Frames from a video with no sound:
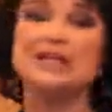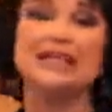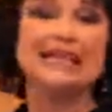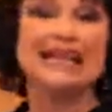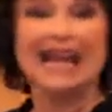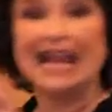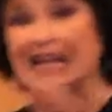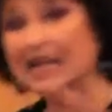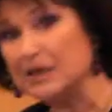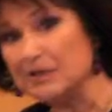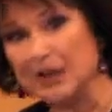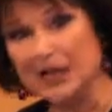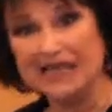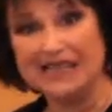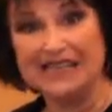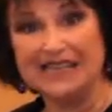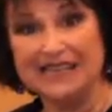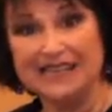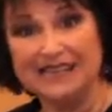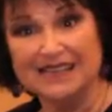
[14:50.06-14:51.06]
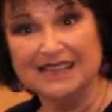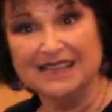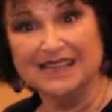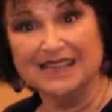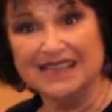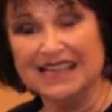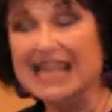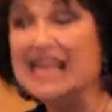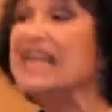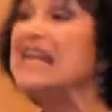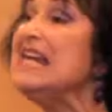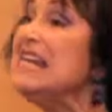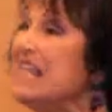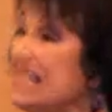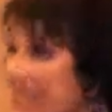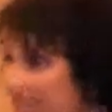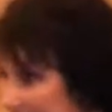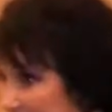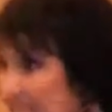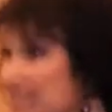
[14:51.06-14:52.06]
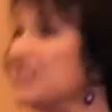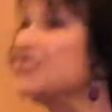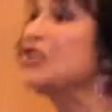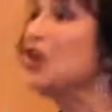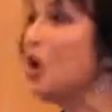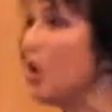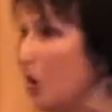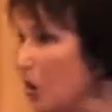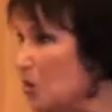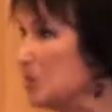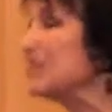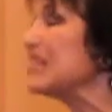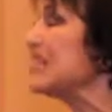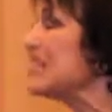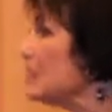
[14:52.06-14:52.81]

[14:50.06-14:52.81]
than anybody. He needed the Holy